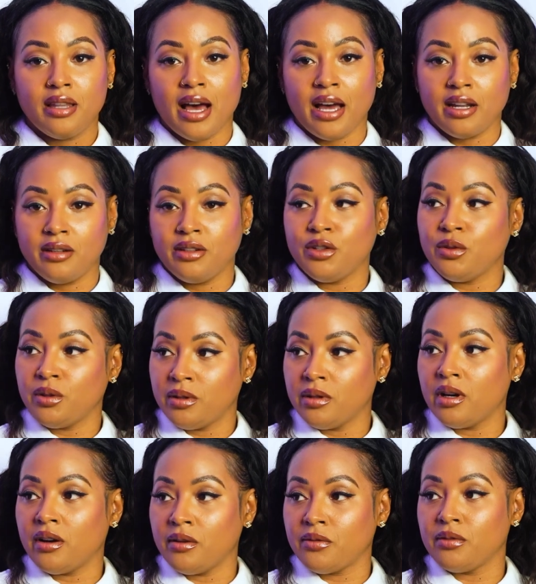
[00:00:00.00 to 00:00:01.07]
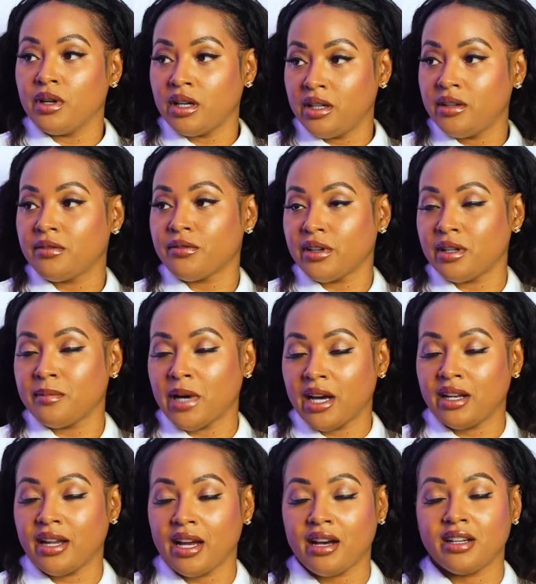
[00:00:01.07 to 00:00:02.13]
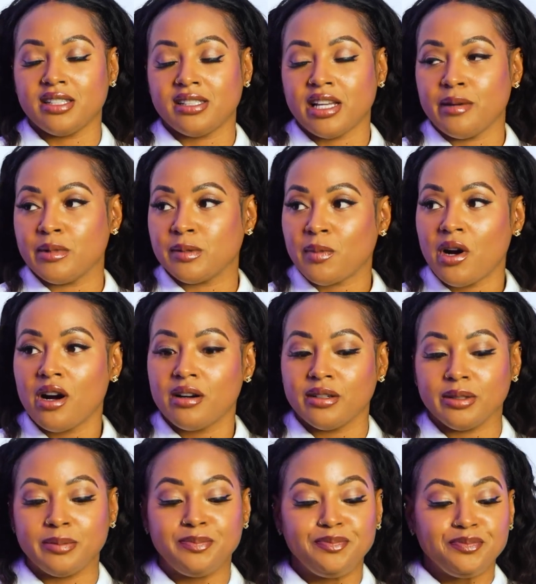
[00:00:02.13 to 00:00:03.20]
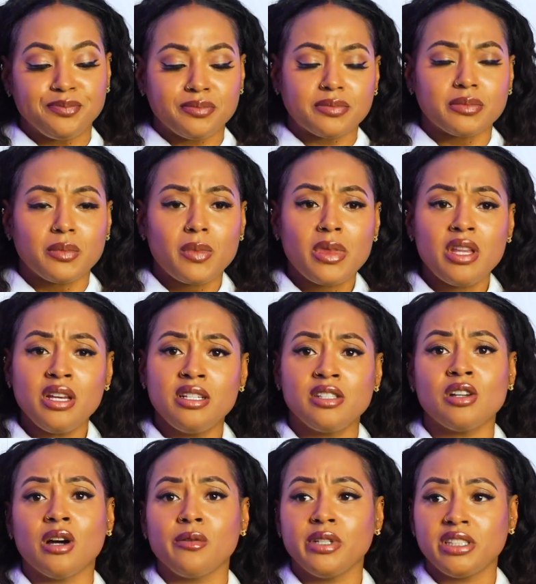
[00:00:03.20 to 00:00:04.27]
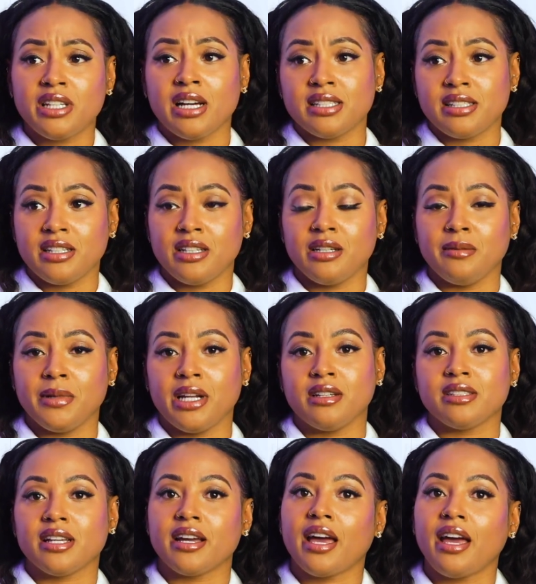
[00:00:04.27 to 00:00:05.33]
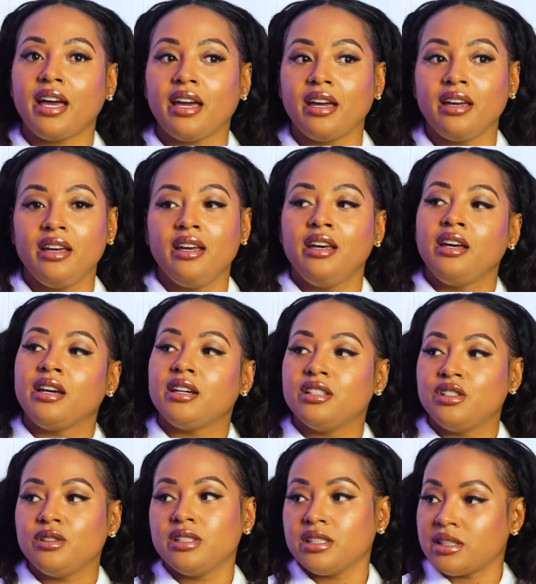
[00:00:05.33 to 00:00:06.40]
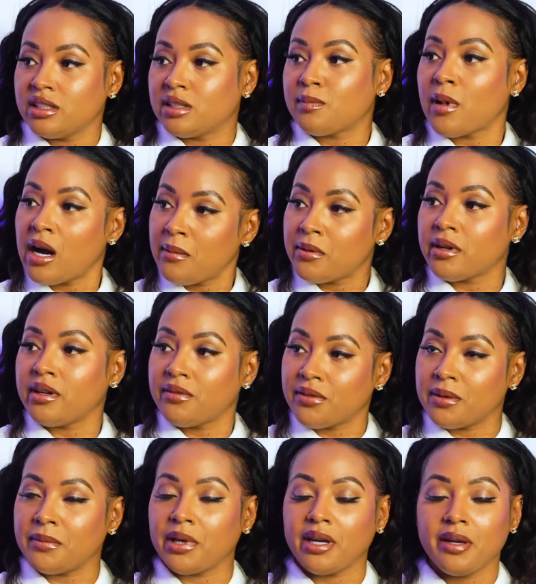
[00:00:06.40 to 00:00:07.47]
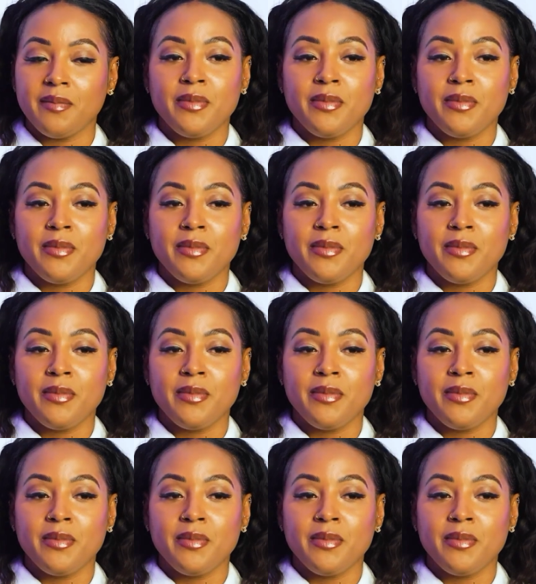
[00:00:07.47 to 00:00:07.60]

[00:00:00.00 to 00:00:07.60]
I knew a good friend of mine now. His name is Parham. And so I reached out to him and I was like, hey, could you list this property for me?